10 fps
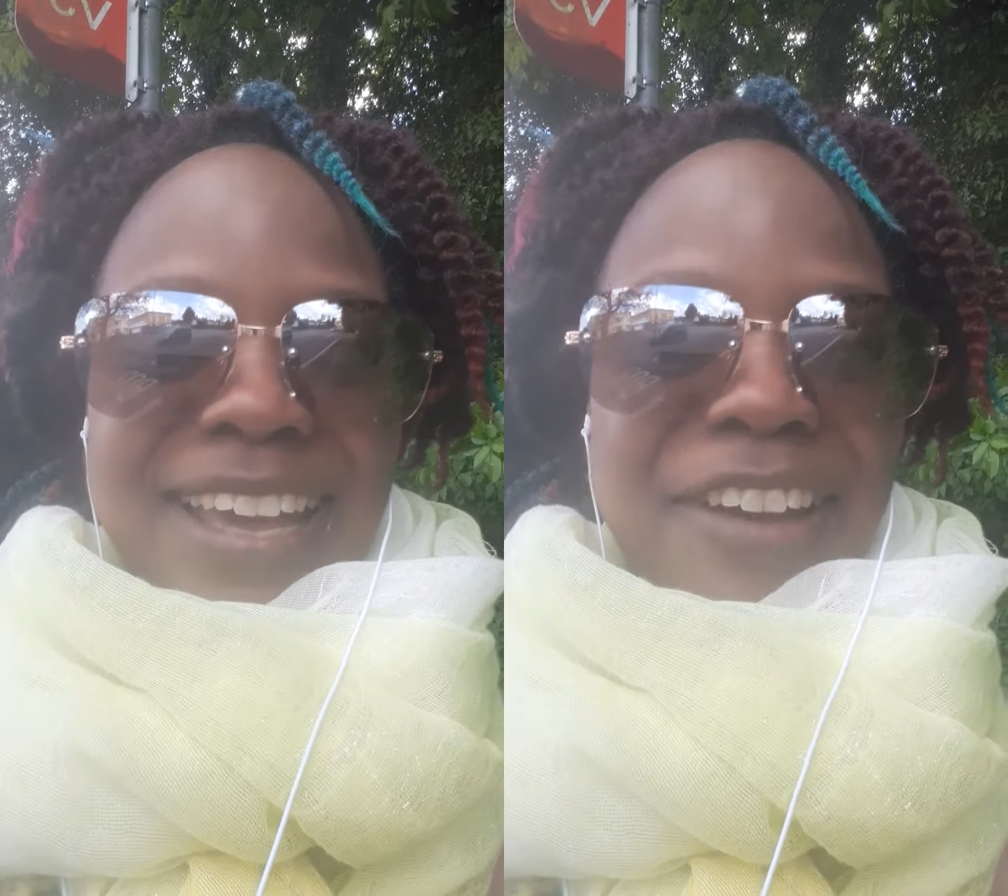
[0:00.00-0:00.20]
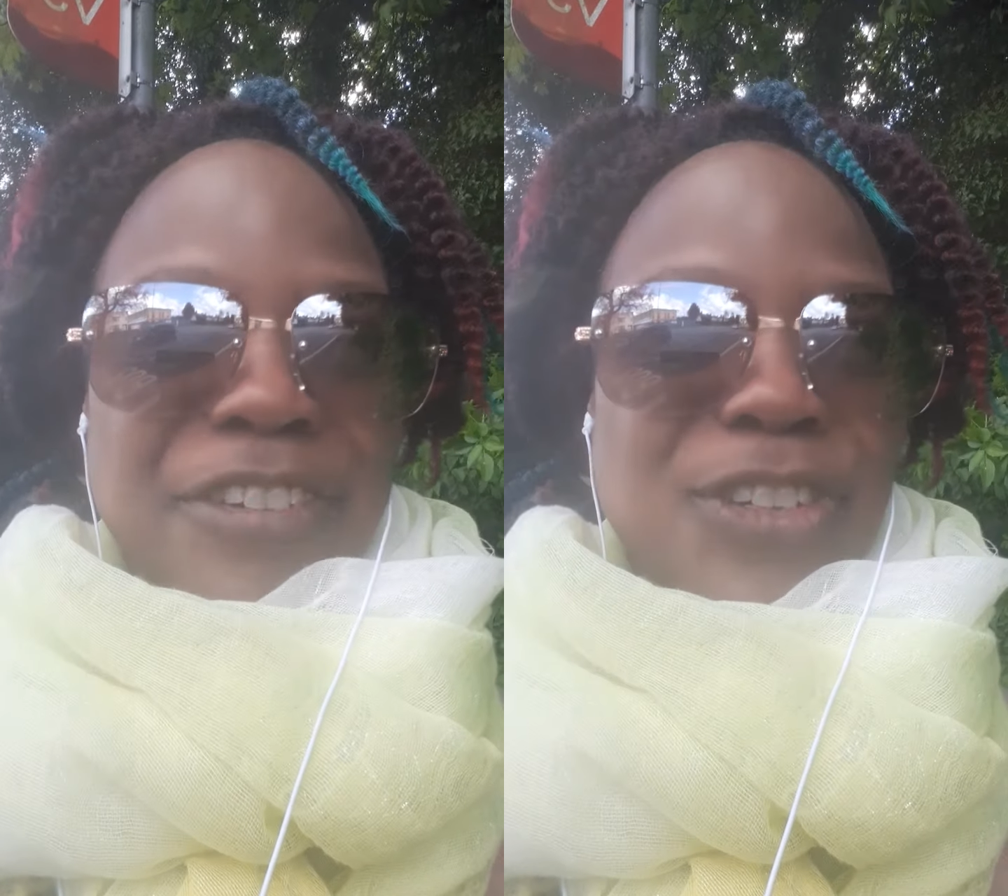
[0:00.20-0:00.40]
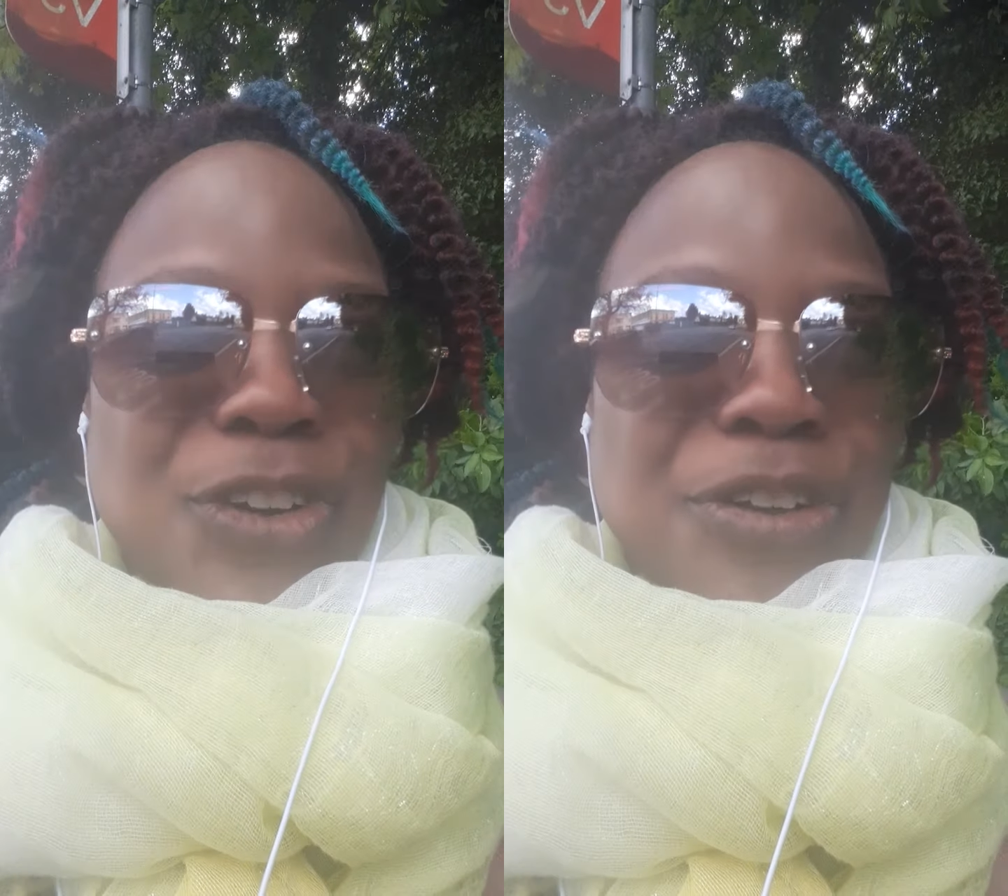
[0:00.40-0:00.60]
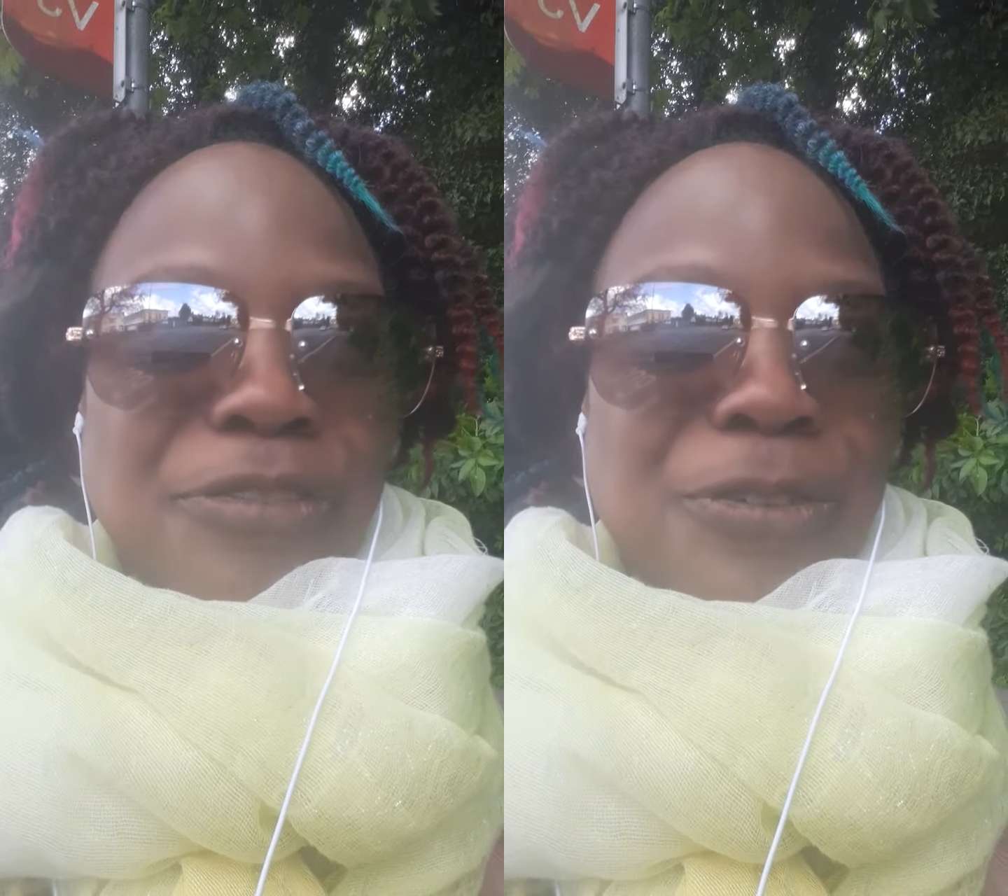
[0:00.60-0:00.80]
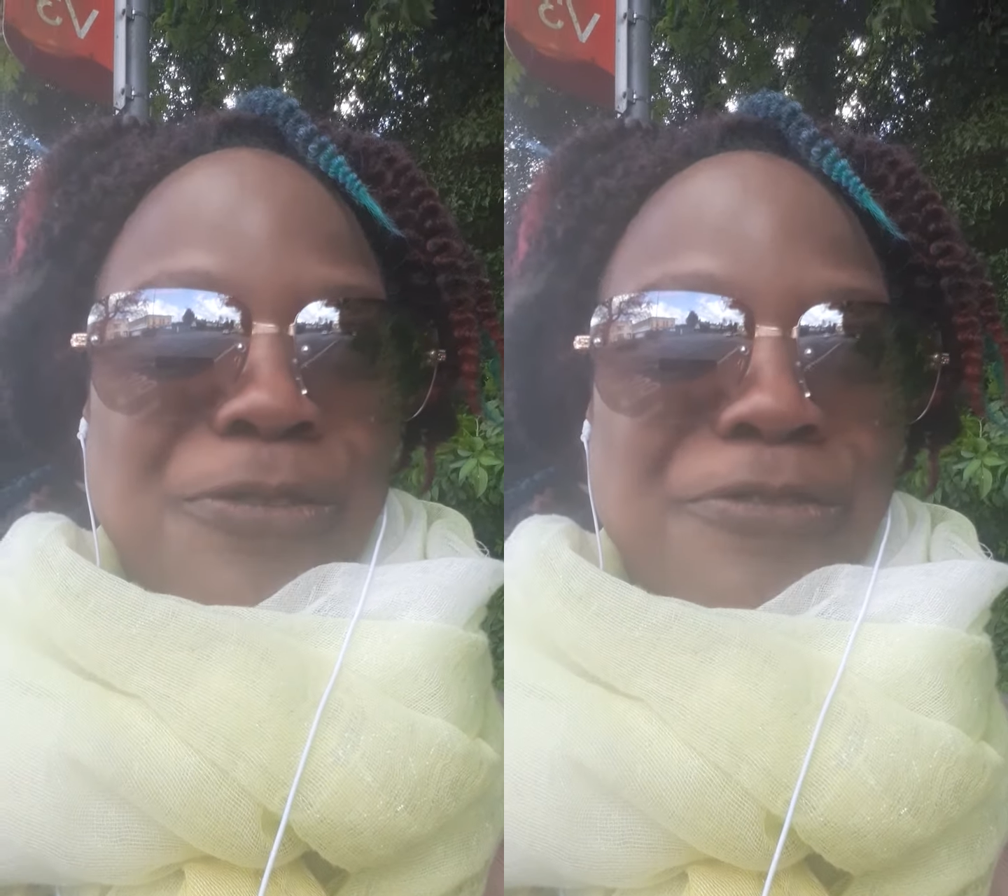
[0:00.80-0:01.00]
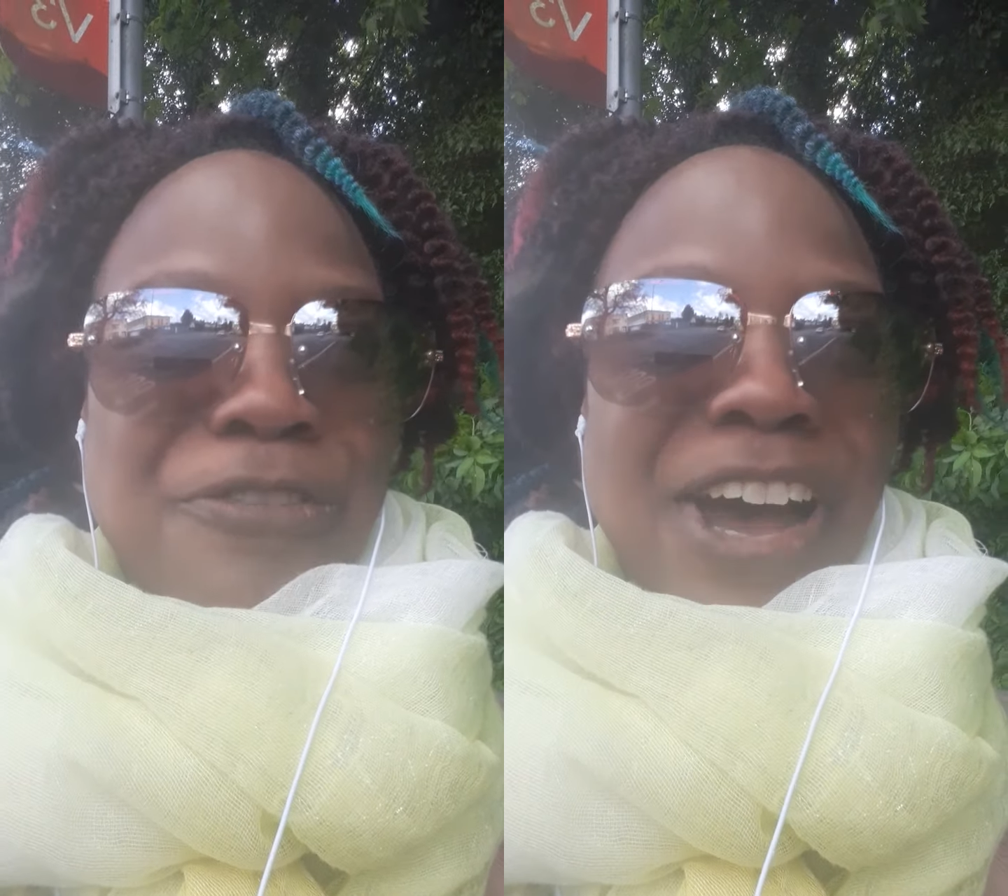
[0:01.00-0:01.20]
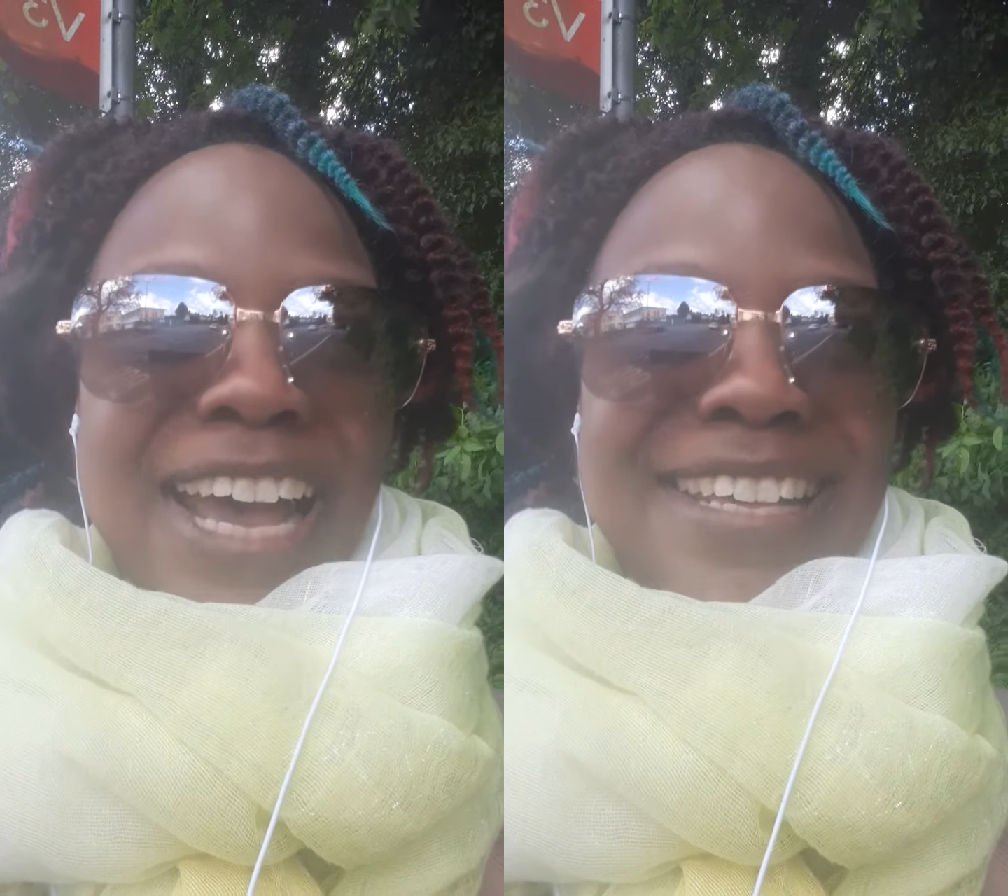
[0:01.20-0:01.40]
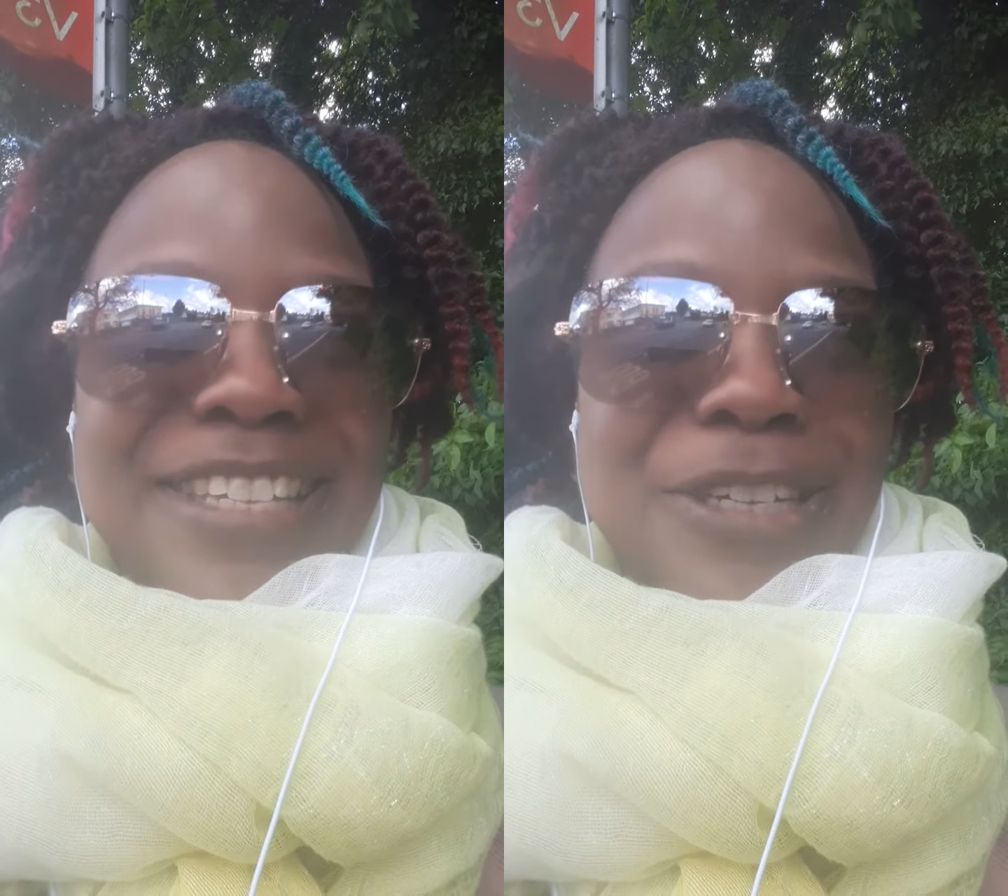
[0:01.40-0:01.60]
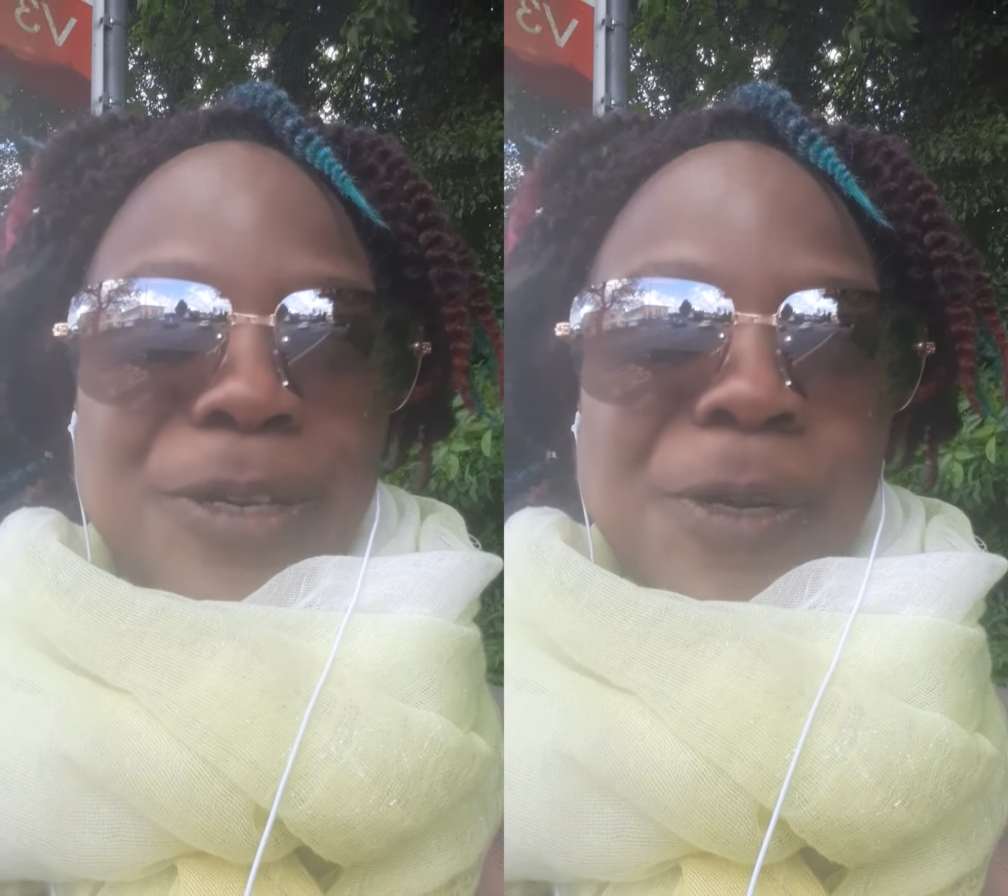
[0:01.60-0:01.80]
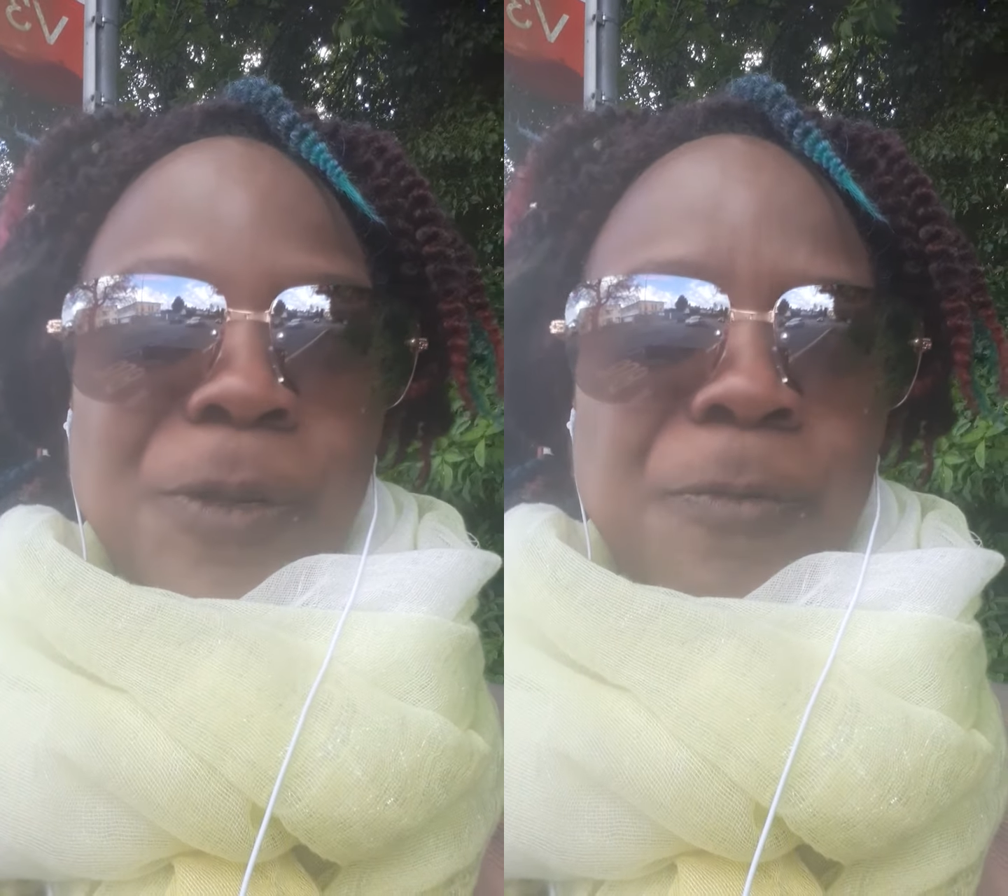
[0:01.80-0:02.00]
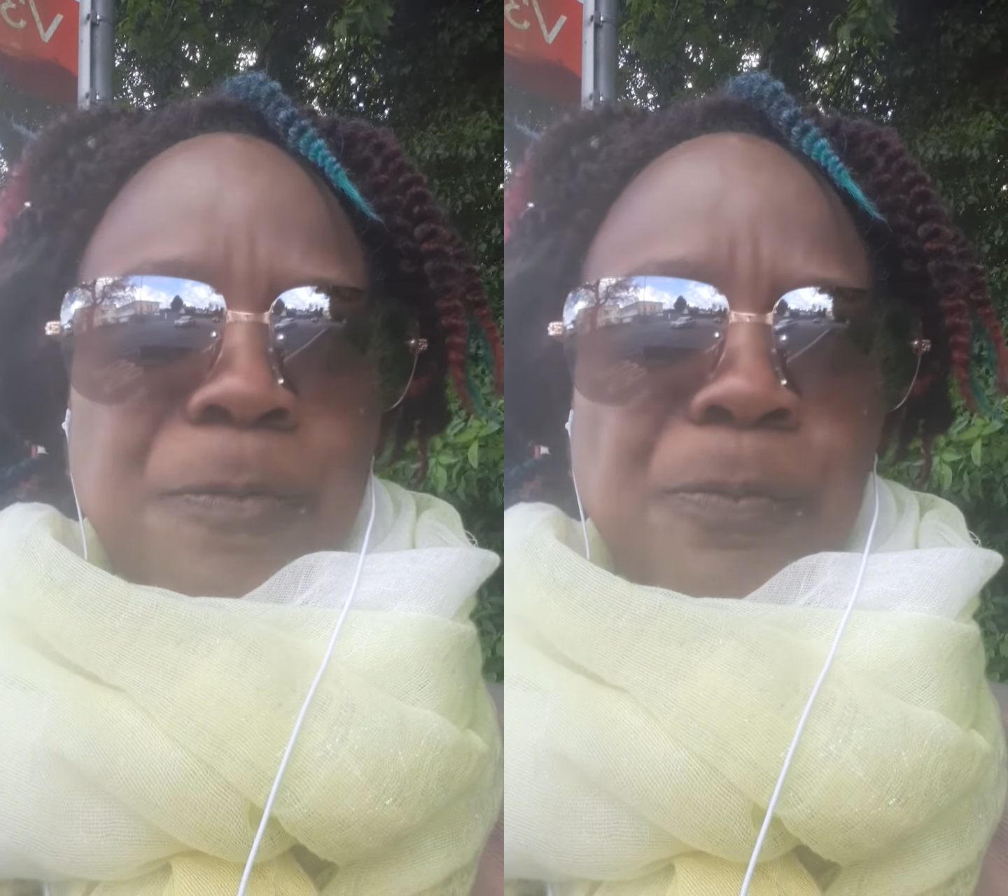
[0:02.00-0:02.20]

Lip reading: Have a joyful, vital,